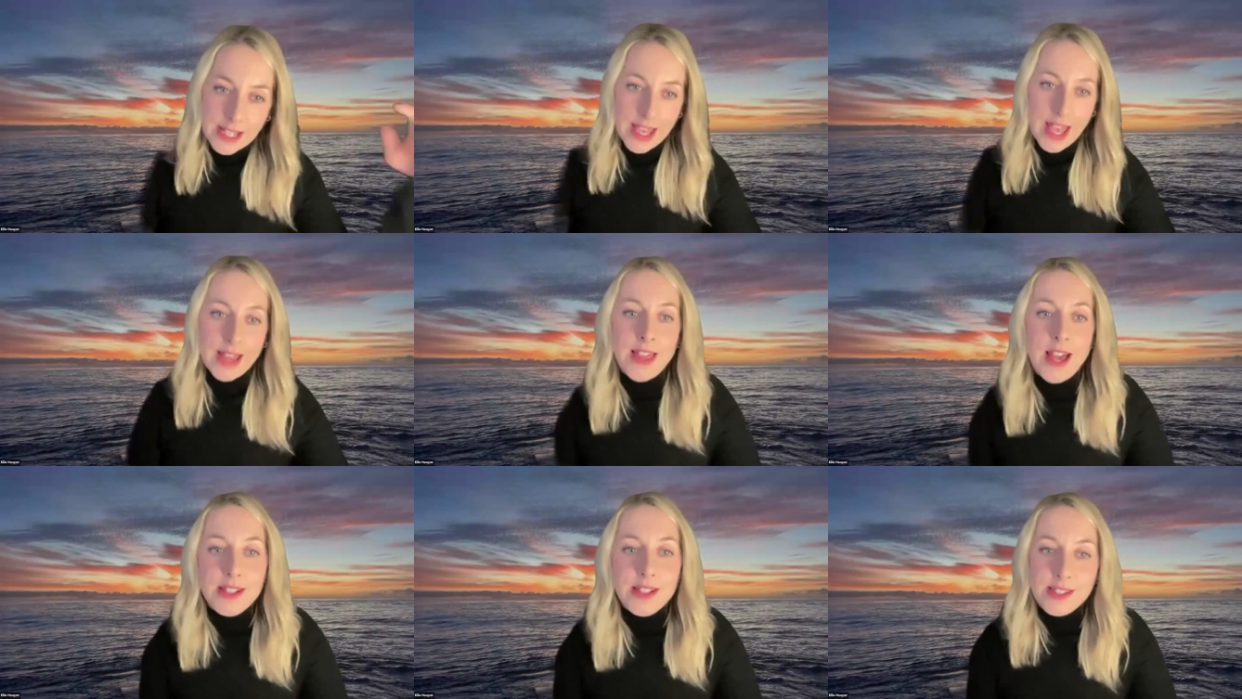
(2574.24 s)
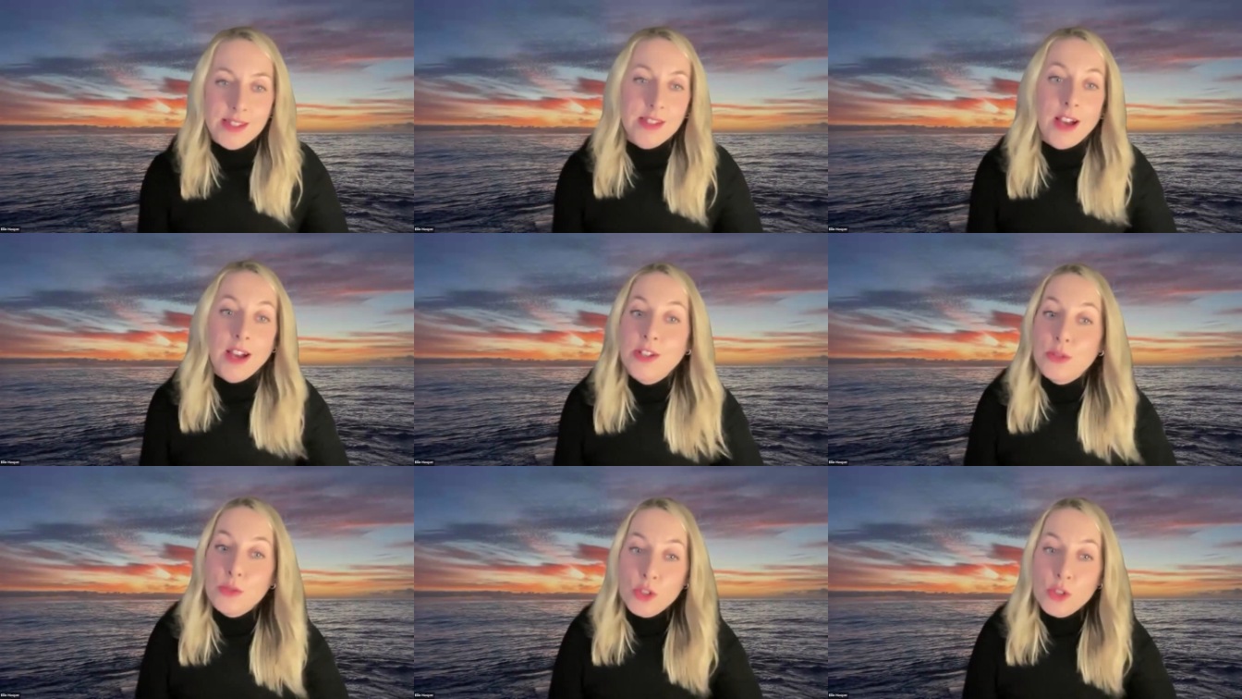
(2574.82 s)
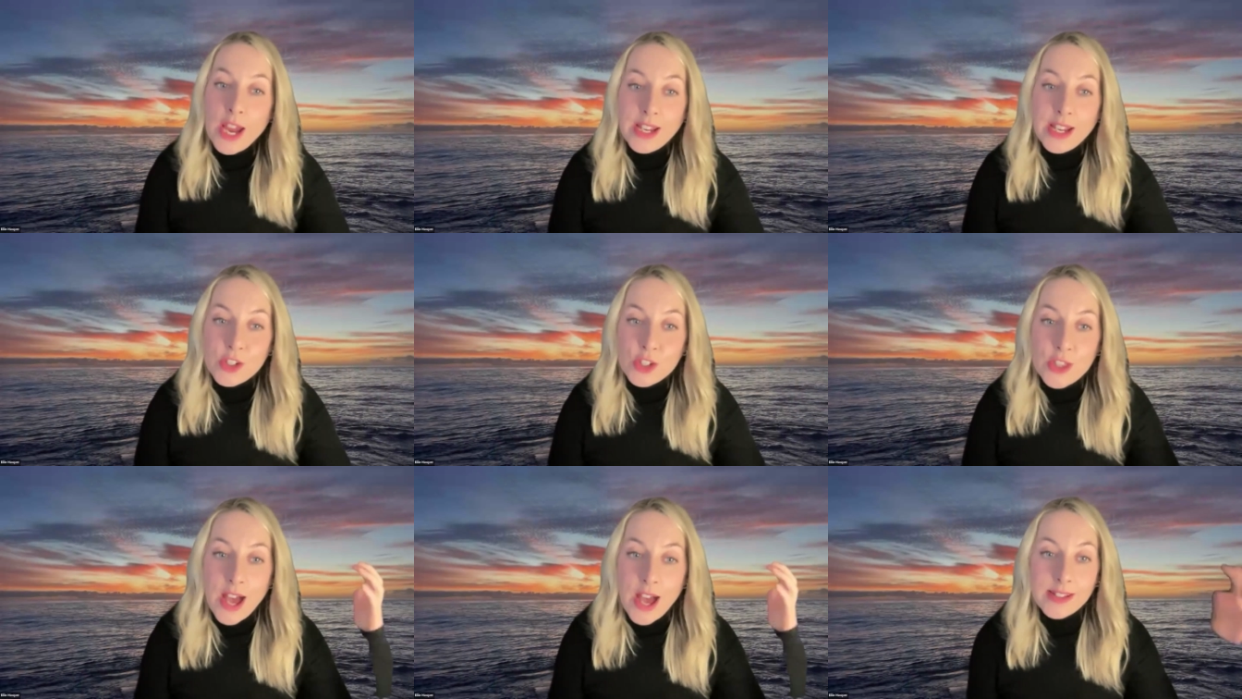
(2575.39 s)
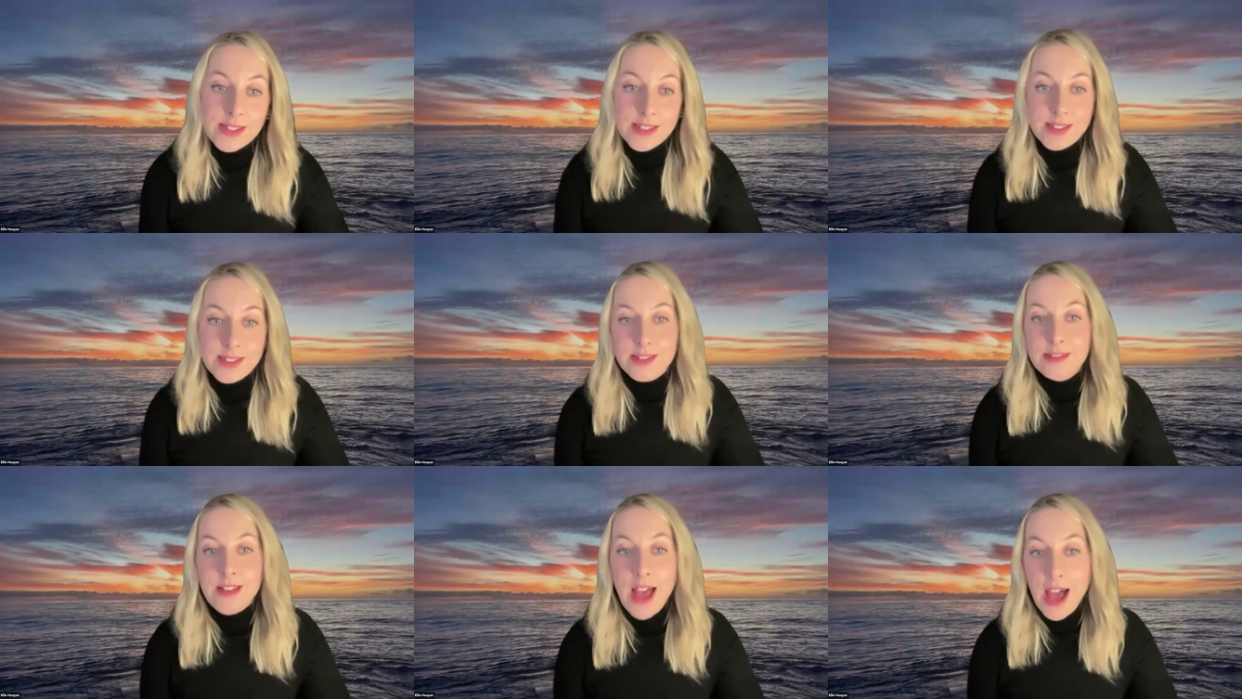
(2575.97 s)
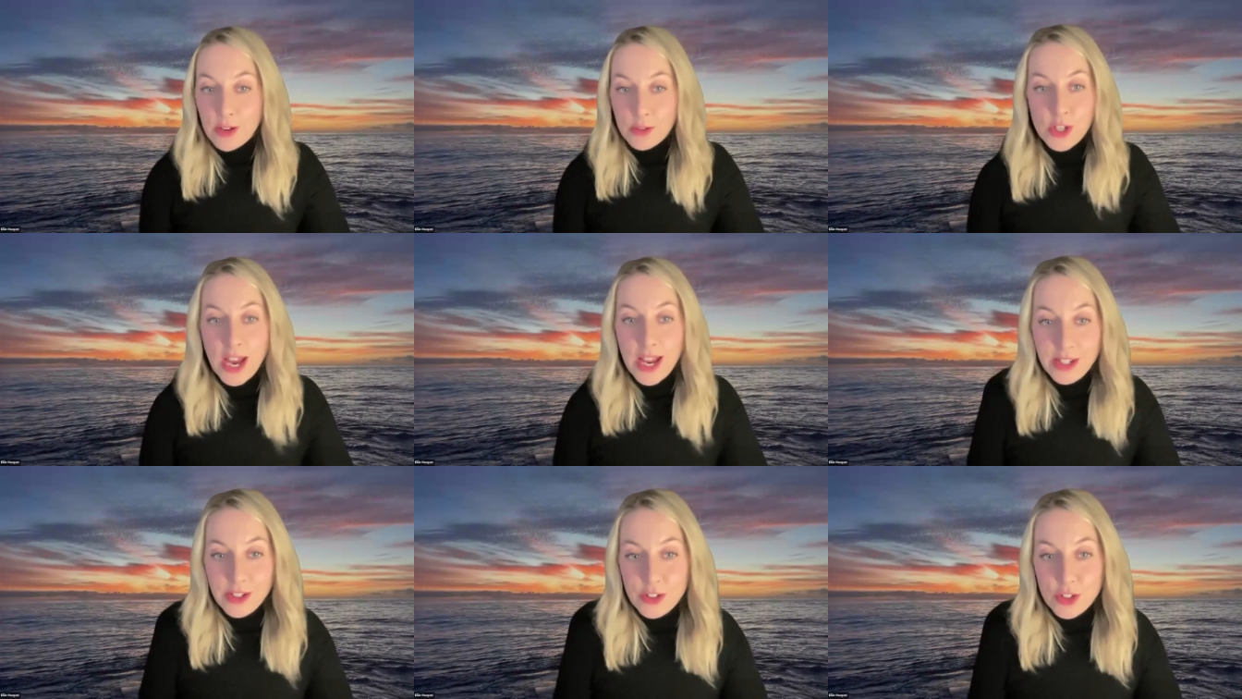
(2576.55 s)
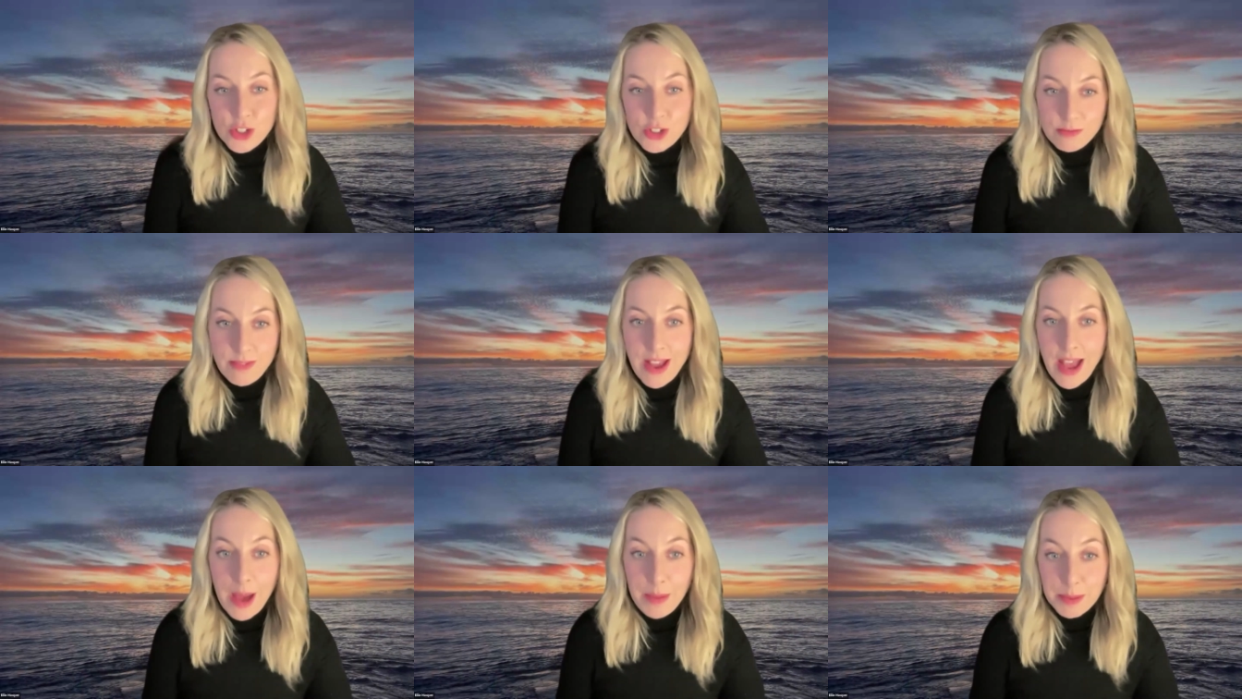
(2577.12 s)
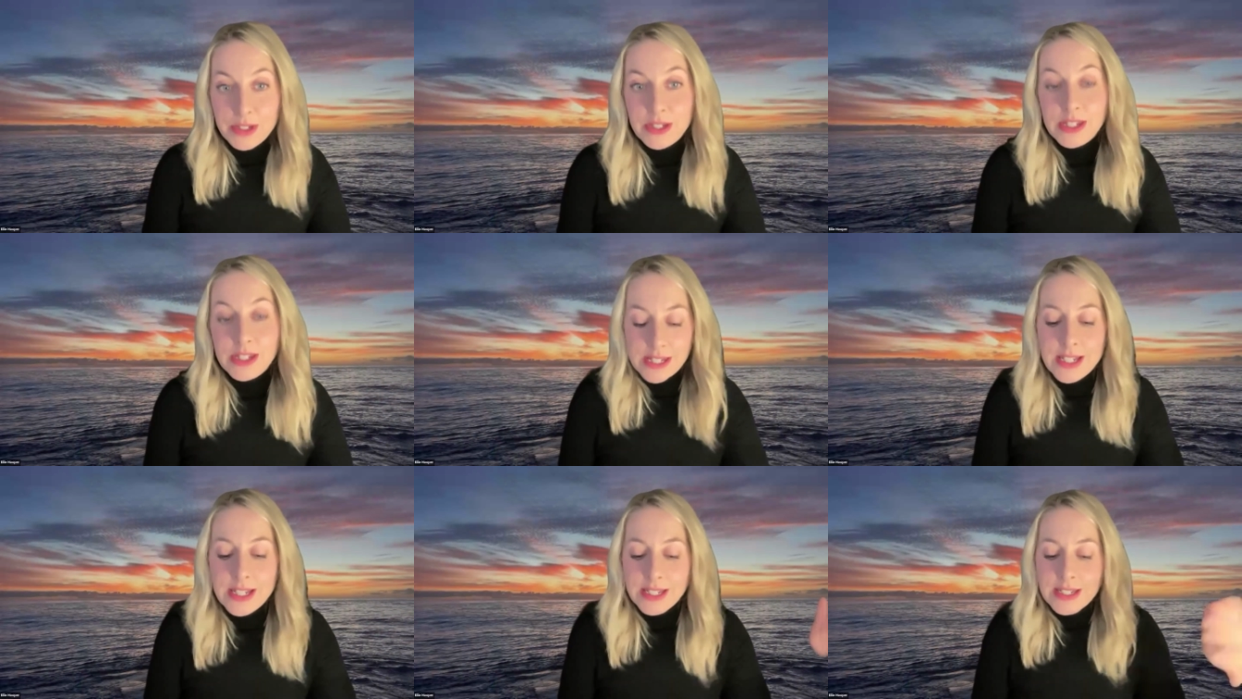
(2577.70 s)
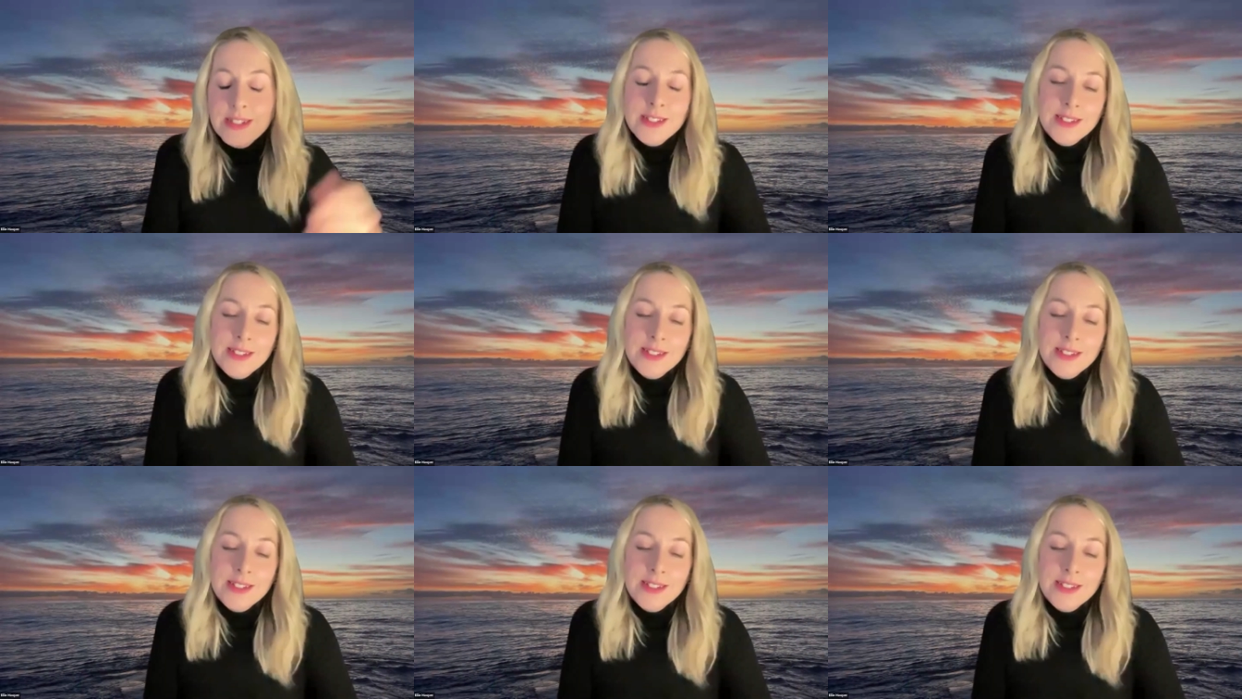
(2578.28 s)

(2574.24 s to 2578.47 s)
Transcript: to get that societal change. That's how change happens.